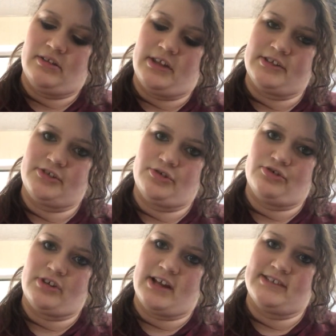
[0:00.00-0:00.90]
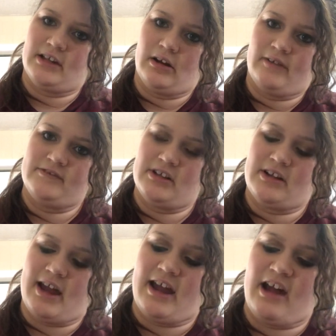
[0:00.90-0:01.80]
these 2 shades that
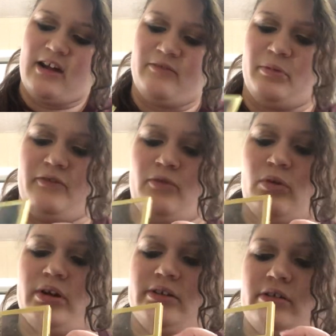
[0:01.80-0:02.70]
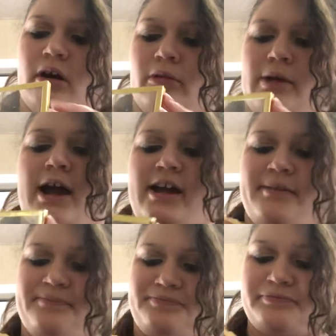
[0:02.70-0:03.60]
often. I have before, and they're
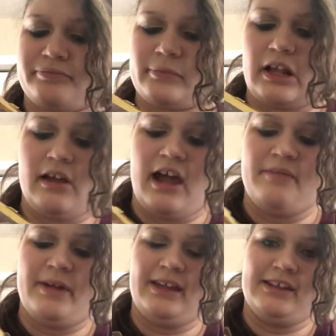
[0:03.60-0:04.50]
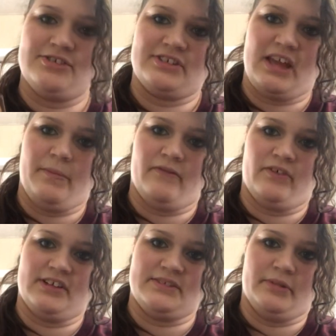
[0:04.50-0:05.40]
alright. I mainly just keep it
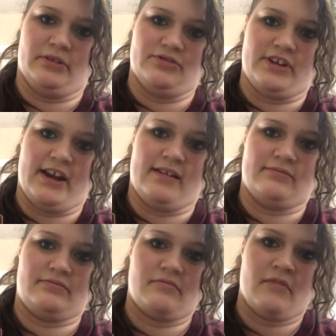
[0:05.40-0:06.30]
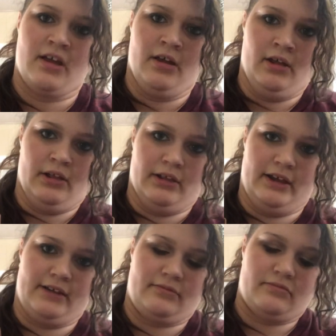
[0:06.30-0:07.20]
for this middle shade.
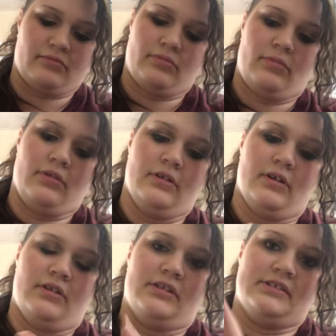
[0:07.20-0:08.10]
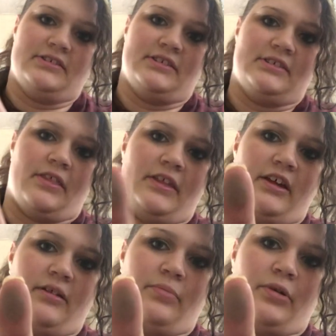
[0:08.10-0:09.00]
Like, this is
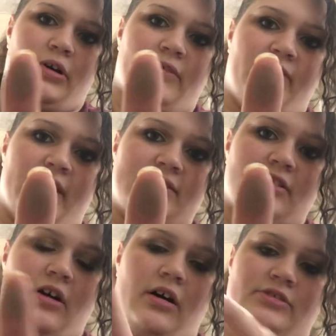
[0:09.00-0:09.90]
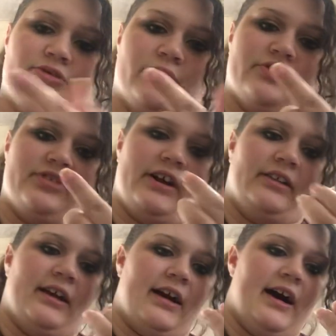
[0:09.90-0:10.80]
the perfect contour shade.
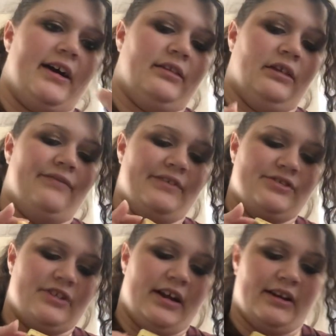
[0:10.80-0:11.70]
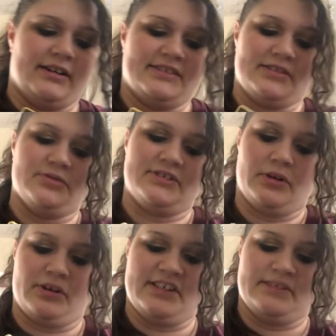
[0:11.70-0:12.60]
Like, I love this shade, and it's so
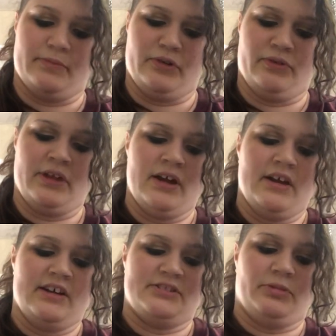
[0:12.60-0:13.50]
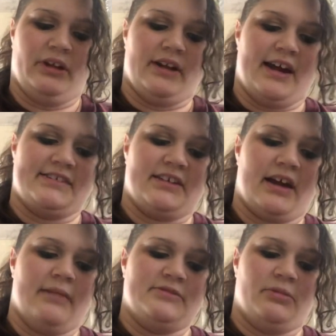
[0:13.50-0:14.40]
silky smooth. It's really nice. It
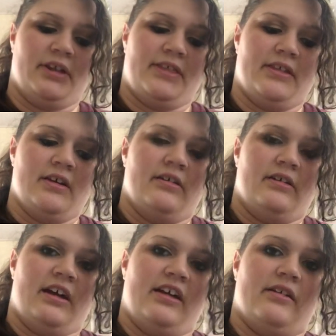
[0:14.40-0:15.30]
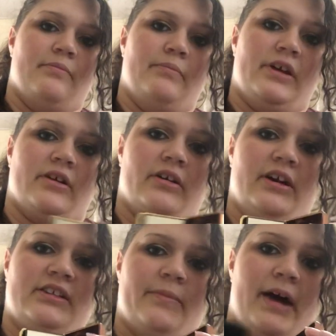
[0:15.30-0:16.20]
comes with a mirror
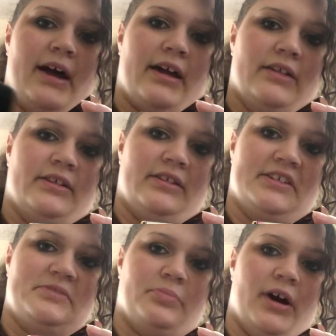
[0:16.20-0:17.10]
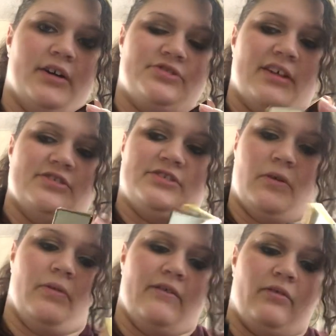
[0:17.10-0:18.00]
in the back, and then this brush. I just
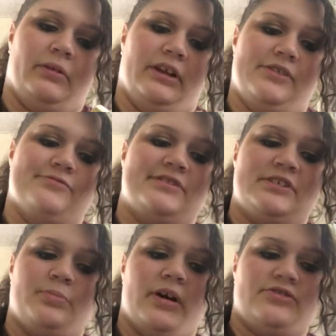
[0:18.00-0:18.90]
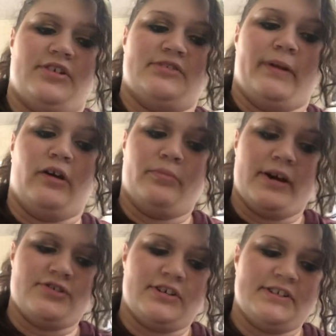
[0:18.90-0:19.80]
don't ever really use this brush. I use my own
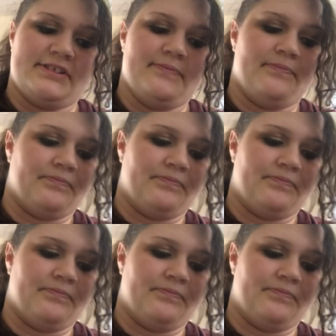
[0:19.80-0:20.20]
brushes.